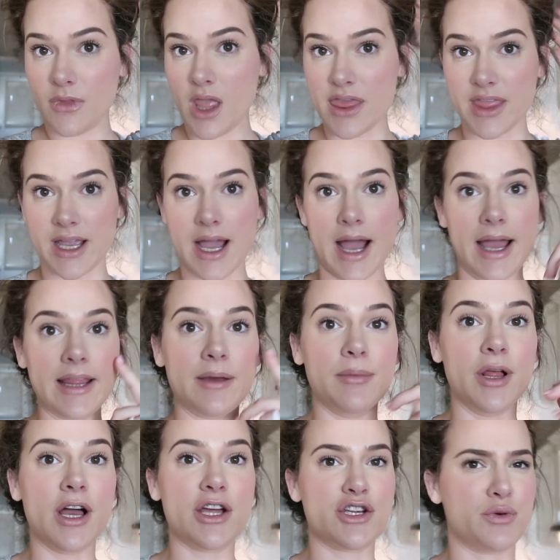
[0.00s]
The Kylie
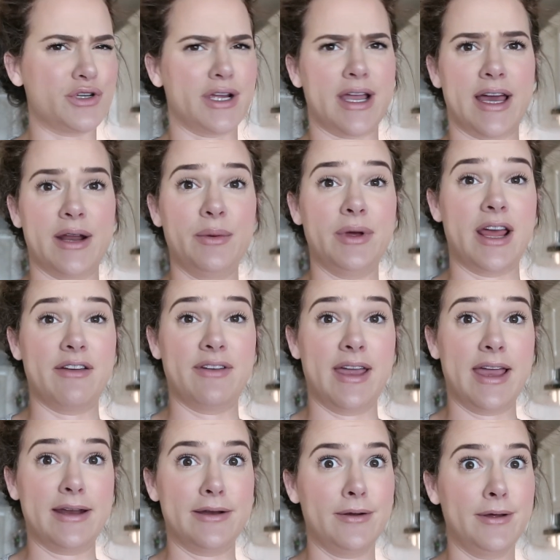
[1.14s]
blush, which I kind of went
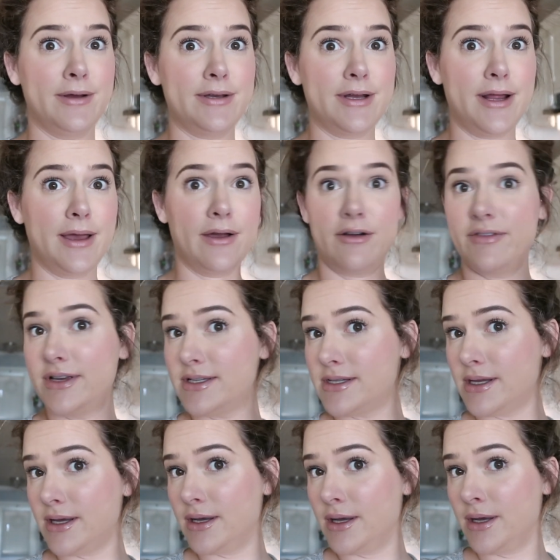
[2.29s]
heavy-handed on today,
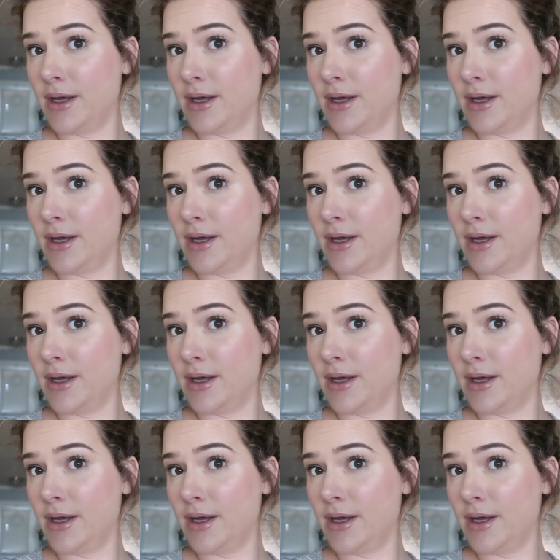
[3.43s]
obviously.